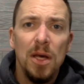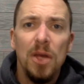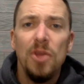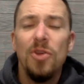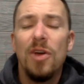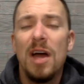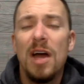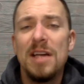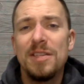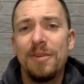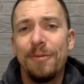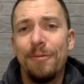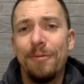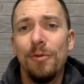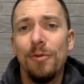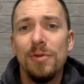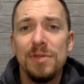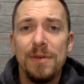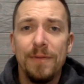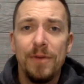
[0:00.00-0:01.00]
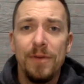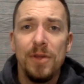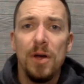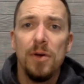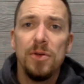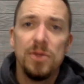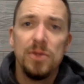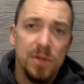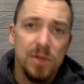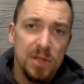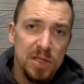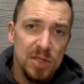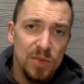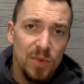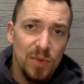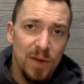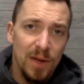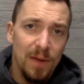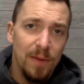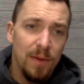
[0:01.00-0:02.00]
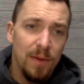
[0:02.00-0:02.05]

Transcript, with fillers: You guys are fools if you don't do it this way.